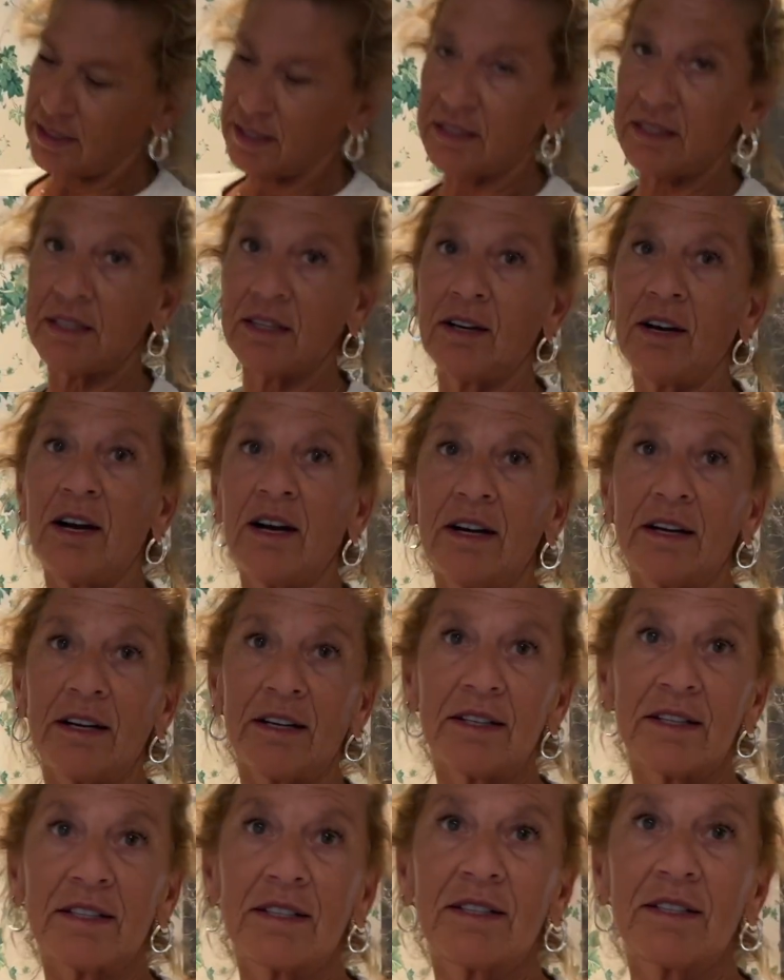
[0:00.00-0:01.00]
is the
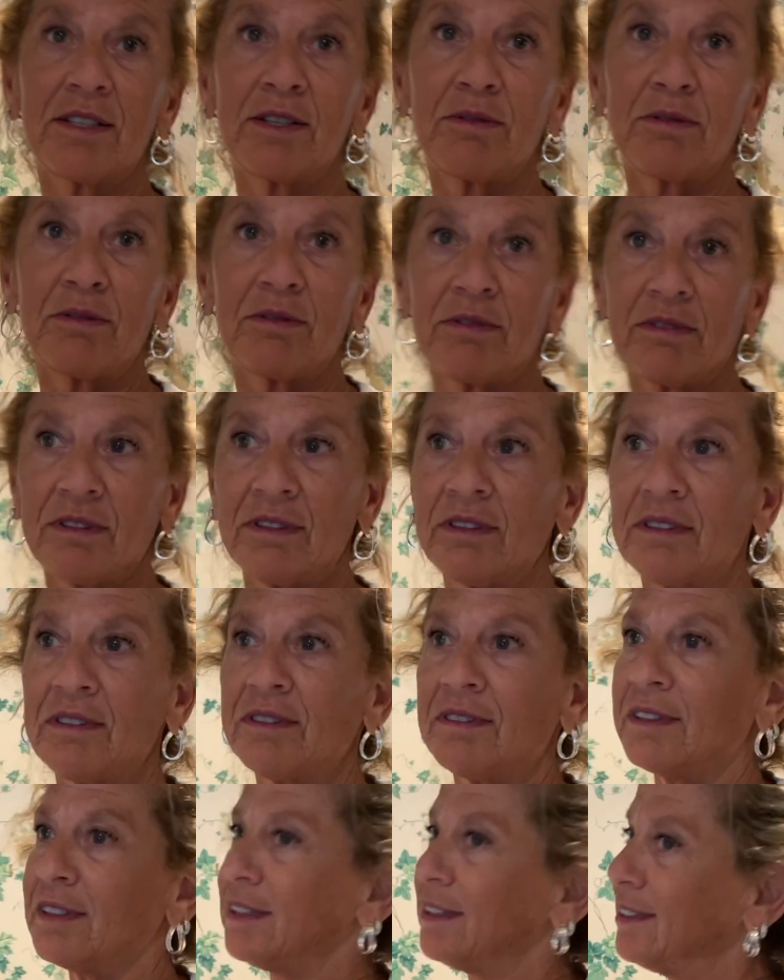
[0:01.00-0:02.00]
hardest to
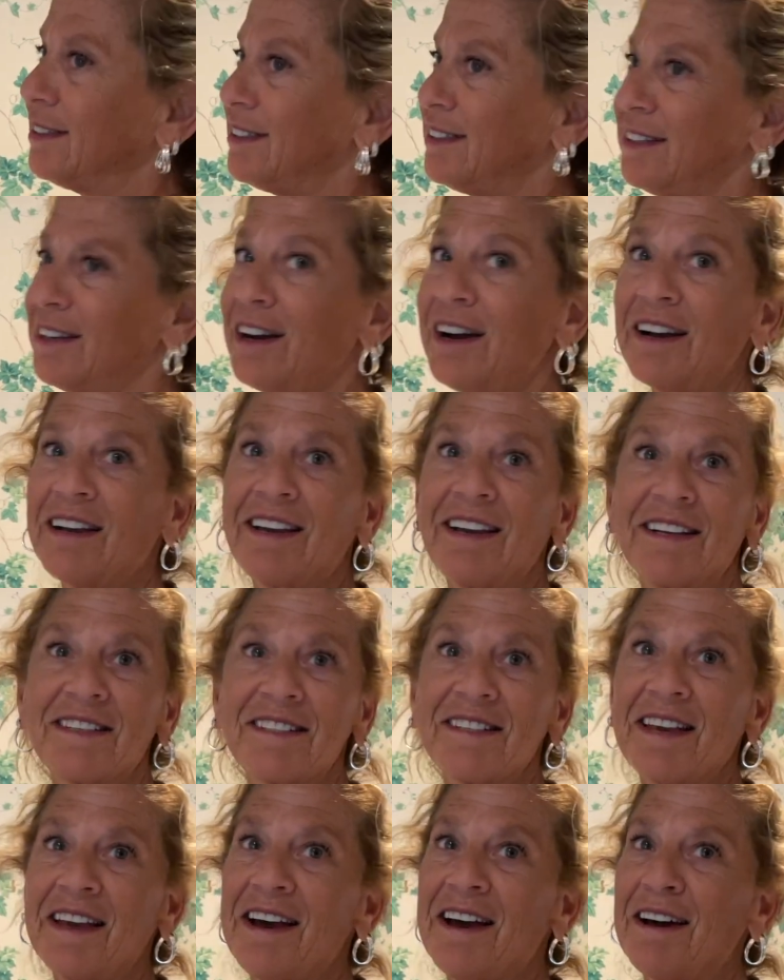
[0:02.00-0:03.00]
not get
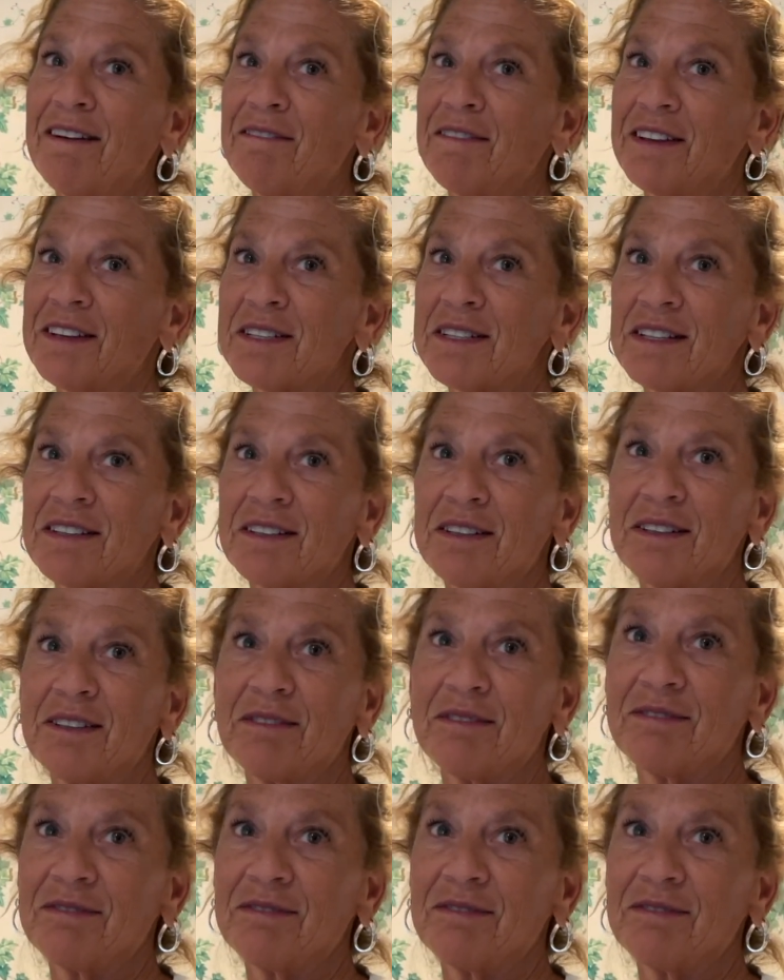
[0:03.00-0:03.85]
to have this little